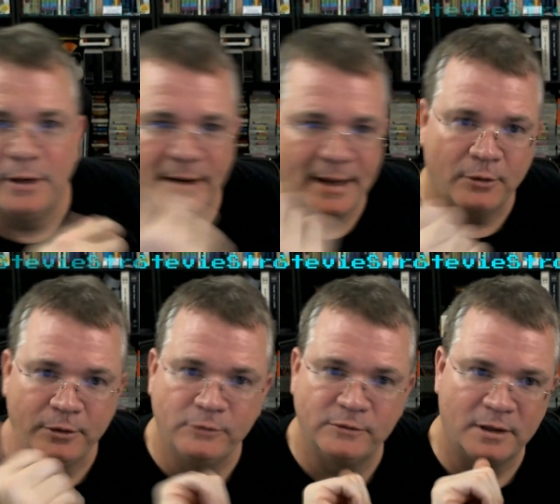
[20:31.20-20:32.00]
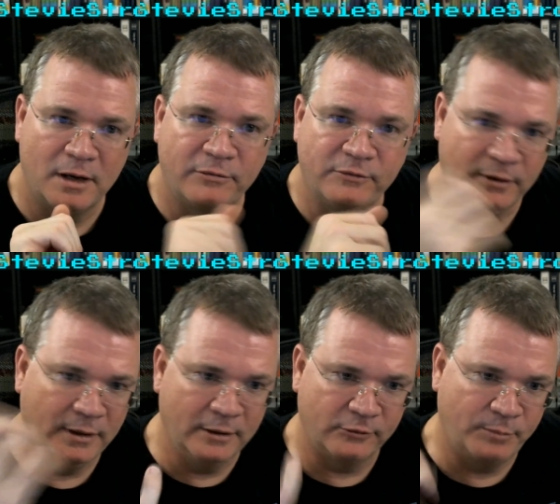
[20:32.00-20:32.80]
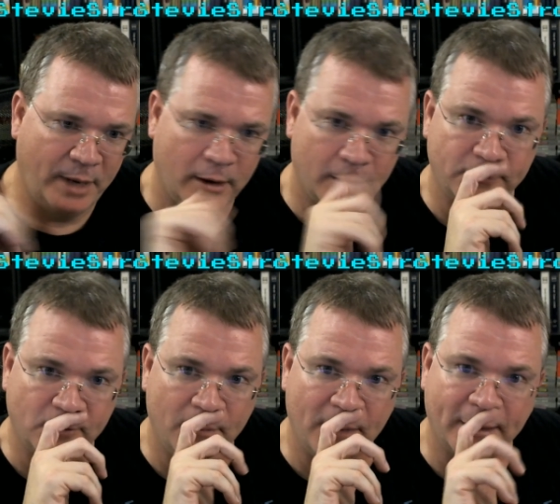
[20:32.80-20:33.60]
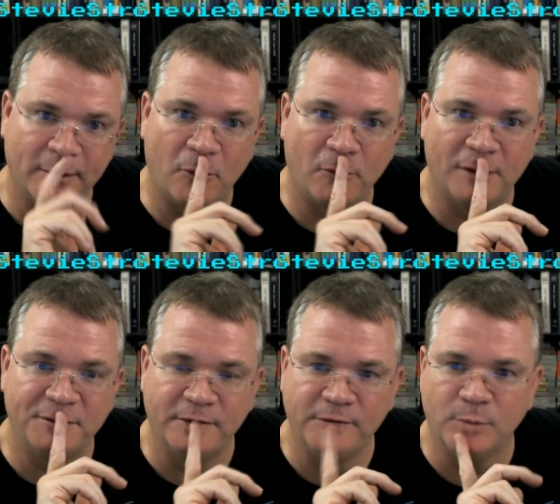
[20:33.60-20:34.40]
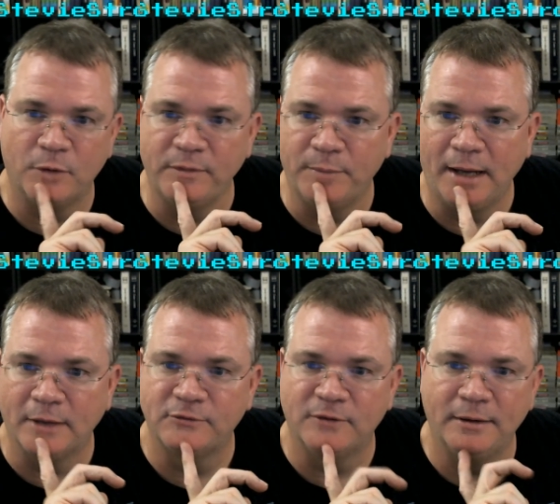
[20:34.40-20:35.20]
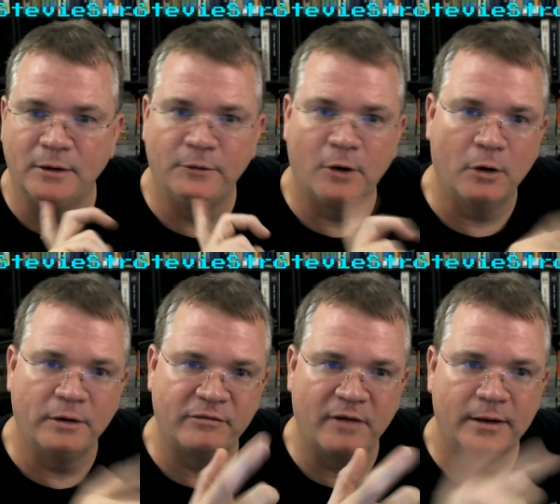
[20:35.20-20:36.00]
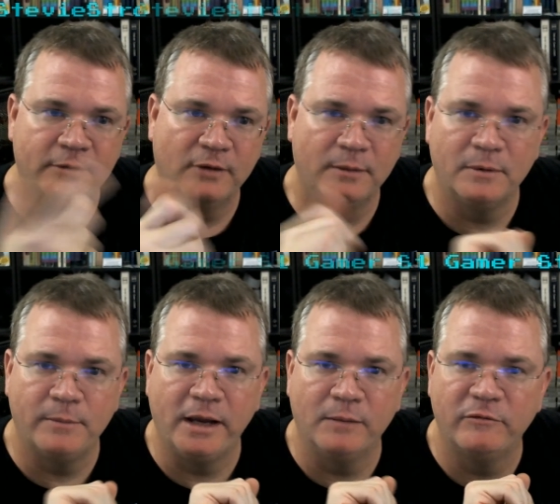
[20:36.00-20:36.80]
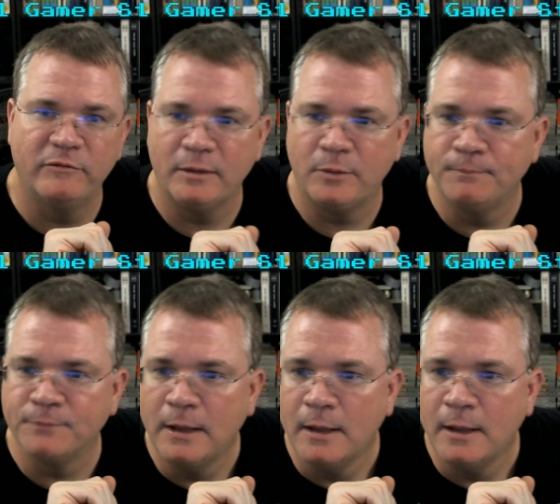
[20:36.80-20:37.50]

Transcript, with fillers: and I don't use it enough to need a spare, so I'm not going to hold on to these multi-packs. I know they're hard to find, so I'm going to make them available.